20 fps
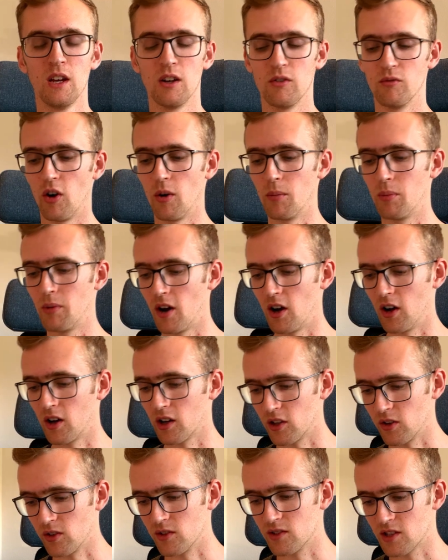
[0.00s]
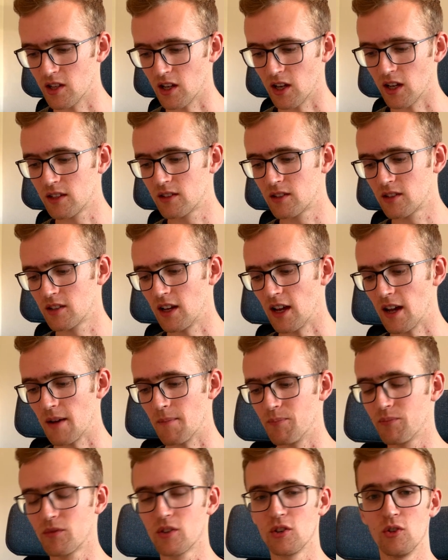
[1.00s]
Rob argues that
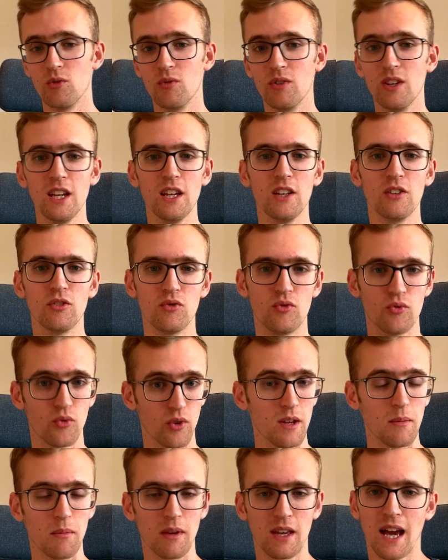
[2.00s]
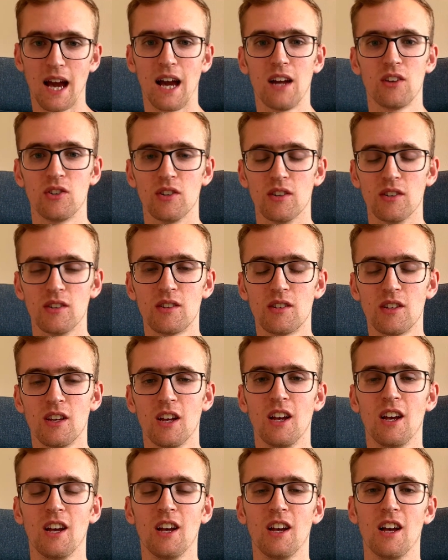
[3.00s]
you need dream catchers
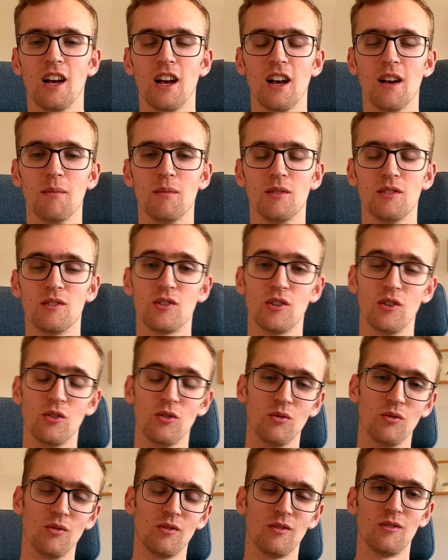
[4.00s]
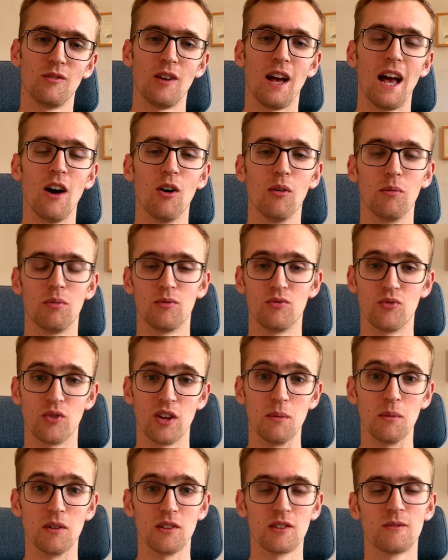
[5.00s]
to help
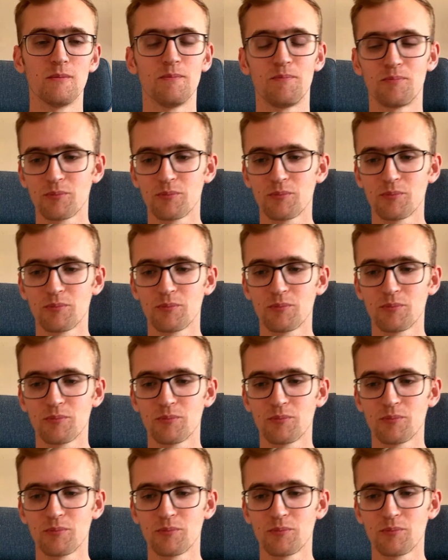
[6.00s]
dreamers.